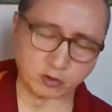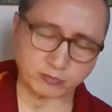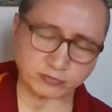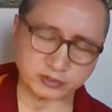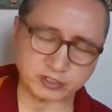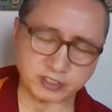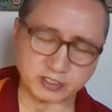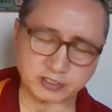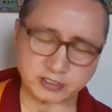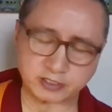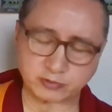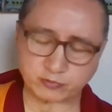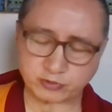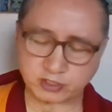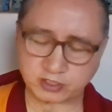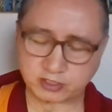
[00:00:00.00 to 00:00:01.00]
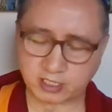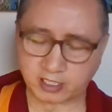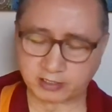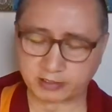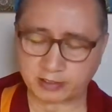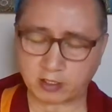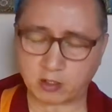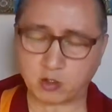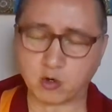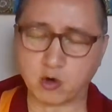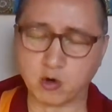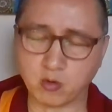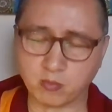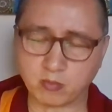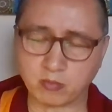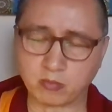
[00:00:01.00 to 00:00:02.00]
Om Hriti Uditanana
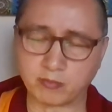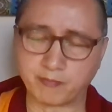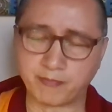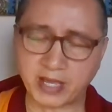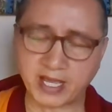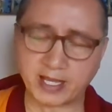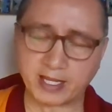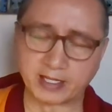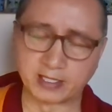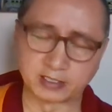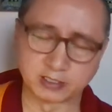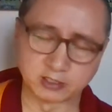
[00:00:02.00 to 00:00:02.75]
Hum Pe.